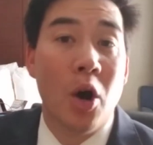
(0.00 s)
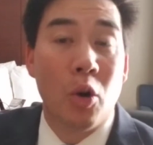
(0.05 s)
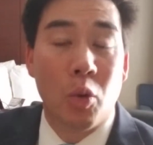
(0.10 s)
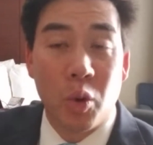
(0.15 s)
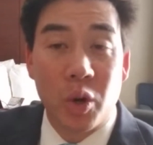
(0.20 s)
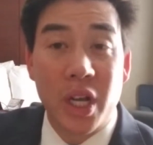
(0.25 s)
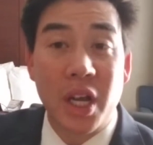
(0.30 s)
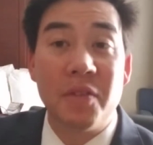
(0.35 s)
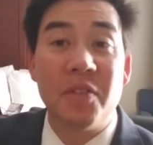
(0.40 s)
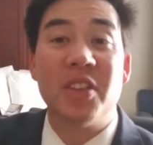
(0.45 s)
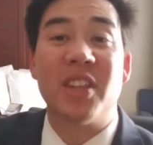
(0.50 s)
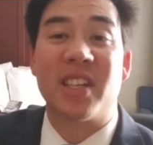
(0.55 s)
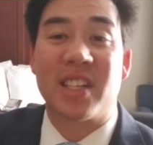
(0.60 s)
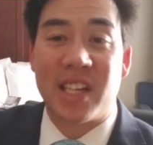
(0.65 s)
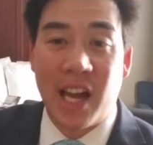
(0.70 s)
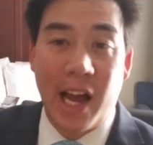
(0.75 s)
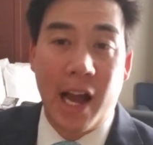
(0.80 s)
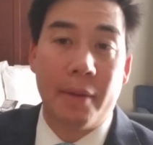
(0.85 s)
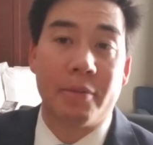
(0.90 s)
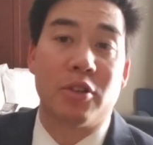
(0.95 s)
Will give you the
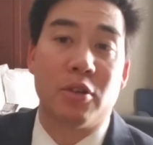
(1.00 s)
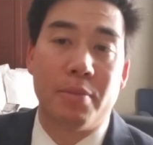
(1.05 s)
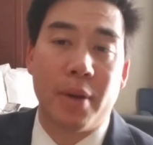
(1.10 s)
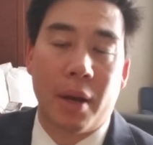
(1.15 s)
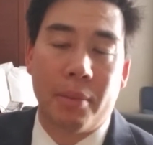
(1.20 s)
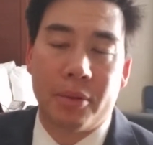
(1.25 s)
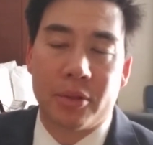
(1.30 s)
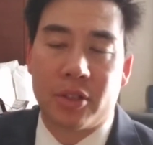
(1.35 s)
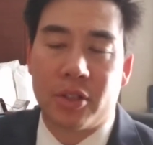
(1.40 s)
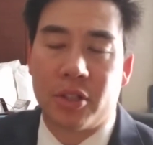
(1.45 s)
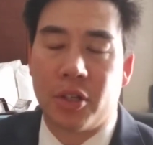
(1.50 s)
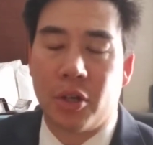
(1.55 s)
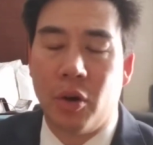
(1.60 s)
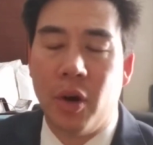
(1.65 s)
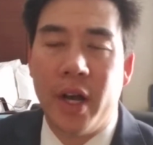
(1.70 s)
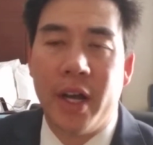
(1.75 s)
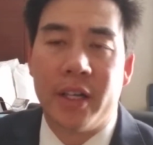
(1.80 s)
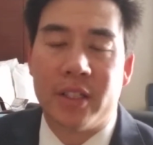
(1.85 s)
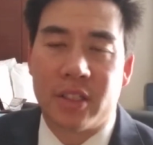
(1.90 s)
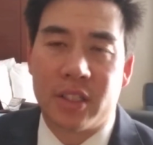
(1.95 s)
time to be able to
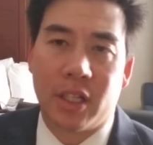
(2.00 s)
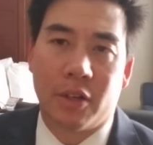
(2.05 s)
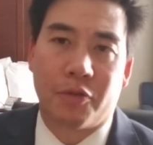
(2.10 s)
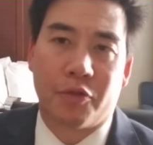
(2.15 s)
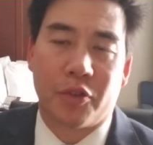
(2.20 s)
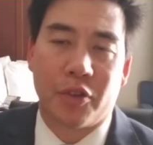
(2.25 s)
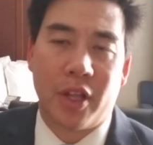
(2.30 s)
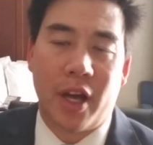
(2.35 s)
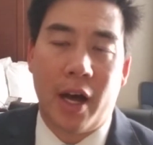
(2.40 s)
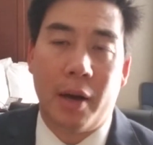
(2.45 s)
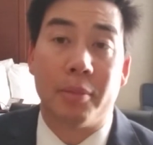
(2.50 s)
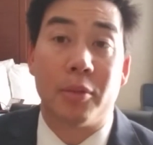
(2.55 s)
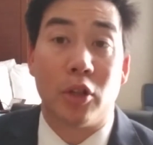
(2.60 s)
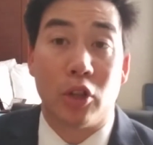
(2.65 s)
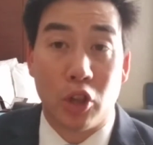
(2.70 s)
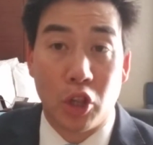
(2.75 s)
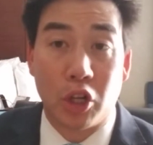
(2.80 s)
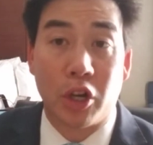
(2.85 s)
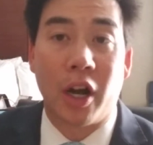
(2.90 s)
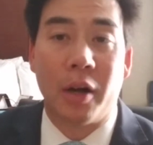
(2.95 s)
sit for um,
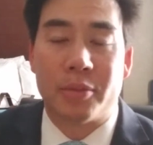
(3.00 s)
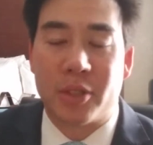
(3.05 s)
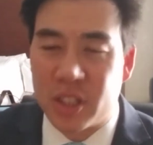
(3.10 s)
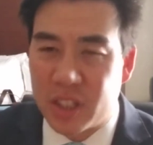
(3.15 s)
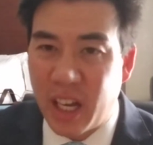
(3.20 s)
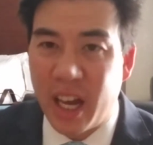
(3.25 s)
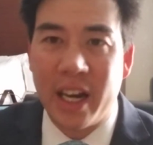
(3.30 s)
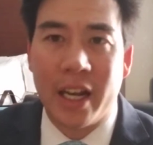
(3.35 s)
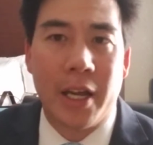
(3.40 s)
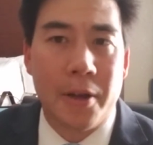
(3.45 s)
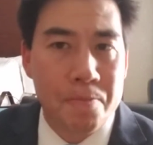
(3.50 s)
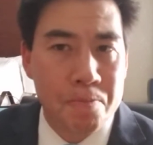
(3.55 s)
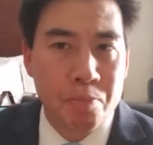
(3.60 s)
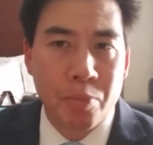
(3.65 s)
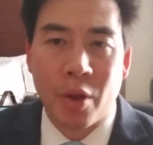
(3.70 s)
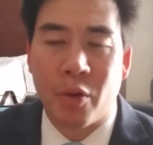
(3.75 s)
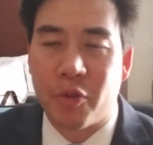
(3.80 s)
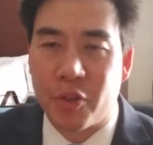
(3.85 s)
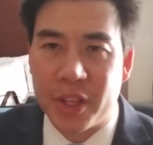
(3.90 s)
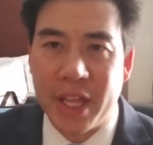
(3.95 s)
um study
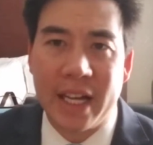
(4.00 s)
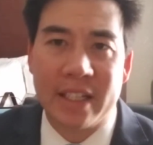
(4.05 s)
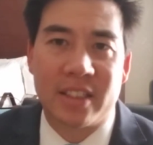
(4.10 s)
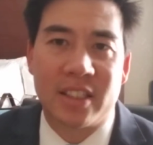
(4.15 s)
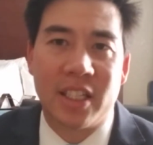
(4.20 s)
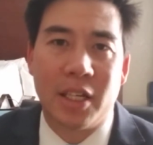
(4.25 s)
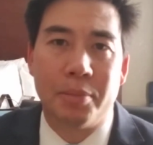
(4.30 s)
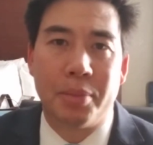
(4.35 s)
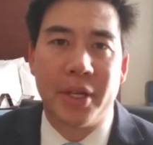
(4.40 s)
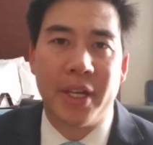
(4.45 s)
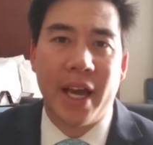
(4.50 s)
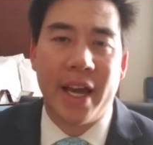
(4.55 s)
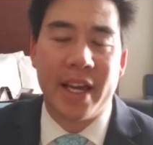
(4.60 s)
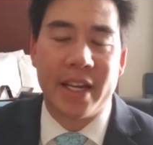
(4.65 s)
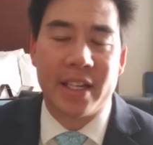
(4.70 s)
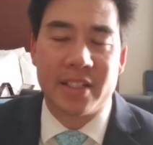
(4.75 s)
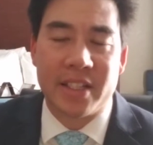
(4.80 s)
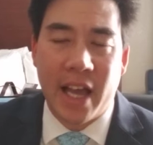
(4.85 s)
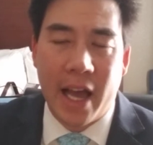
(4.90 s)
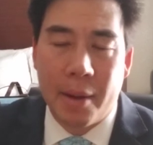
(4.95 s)
for that CPA
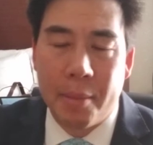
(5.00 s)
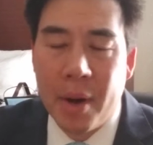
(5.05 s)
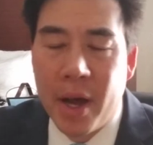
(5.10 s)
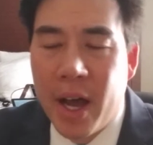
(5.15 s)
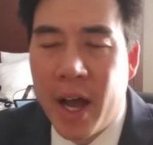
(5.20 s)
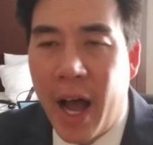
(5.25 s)
exam.